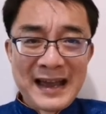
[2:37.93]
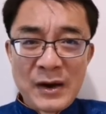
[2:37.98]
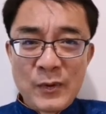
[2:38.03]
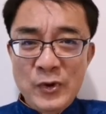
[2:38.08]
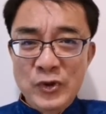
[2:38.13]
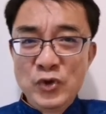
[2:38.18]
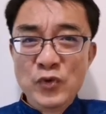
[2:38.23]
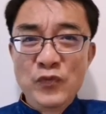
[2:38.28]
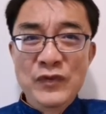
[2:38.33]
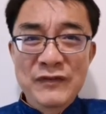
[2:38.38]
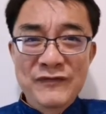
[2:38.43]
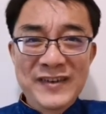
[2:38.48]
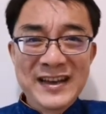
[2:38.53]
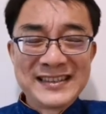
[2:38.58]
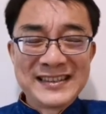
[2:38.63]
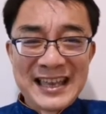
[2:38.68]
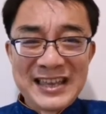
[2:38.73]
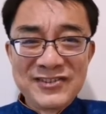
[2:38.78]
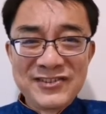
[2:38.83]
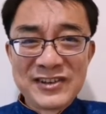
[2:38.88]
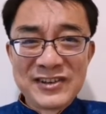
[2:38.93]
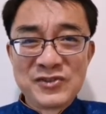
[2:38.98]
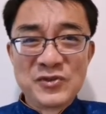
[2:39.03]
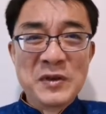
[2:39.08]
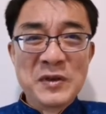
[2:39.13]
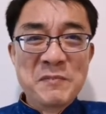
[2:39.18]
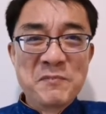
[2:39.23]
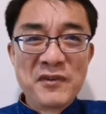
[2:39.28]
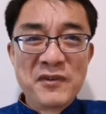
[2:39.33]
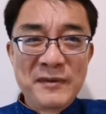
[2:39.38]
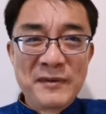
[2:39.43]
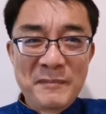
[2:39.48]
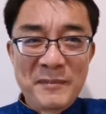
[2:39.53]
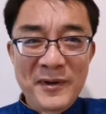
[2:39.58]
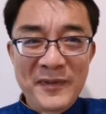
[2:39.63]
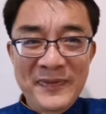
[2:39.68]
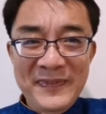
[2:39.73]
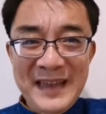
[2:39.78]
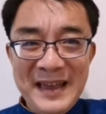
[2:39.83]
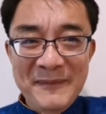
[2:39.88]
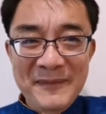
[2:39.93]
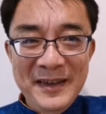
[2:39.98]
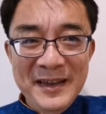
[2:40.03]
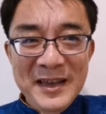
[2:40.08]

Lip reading: I will do reverse engineering to improve upon them.